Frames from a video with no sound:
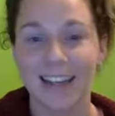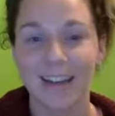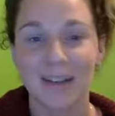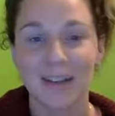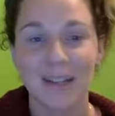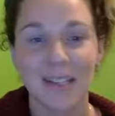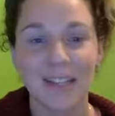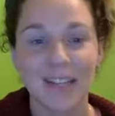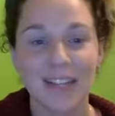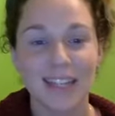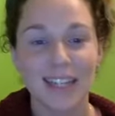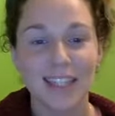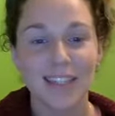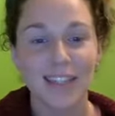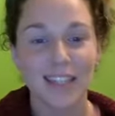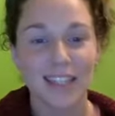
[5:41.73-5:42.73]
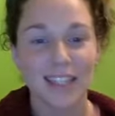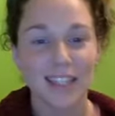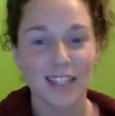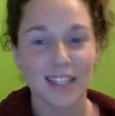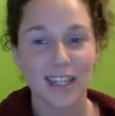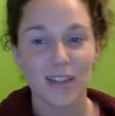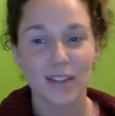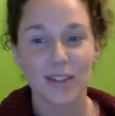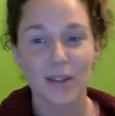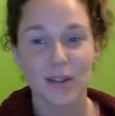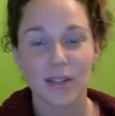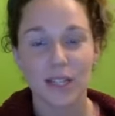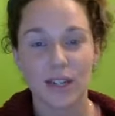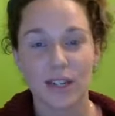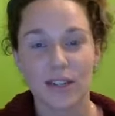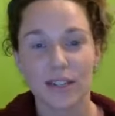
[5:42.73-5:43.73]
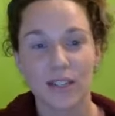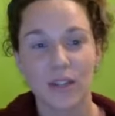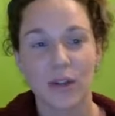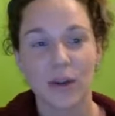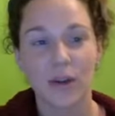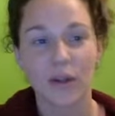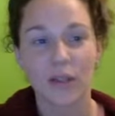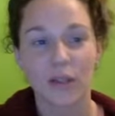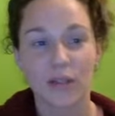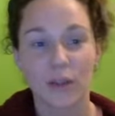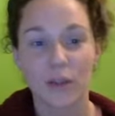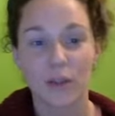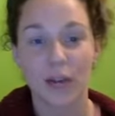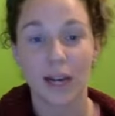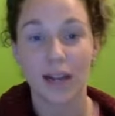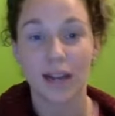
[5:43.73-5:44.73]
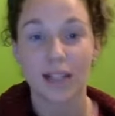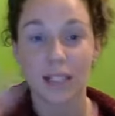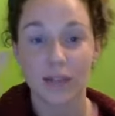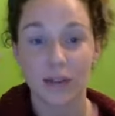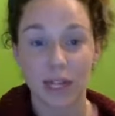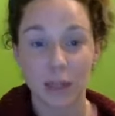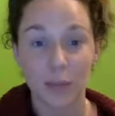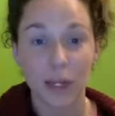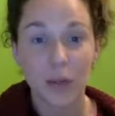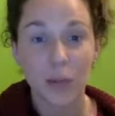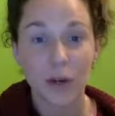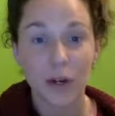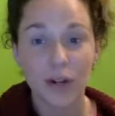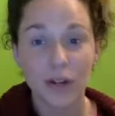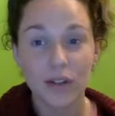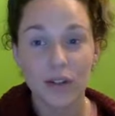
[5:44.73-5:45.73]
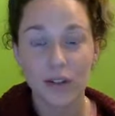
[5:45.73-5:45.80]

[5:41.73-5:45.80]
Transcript: Most of the countries that doTERRA source their essential oils from are the developing world.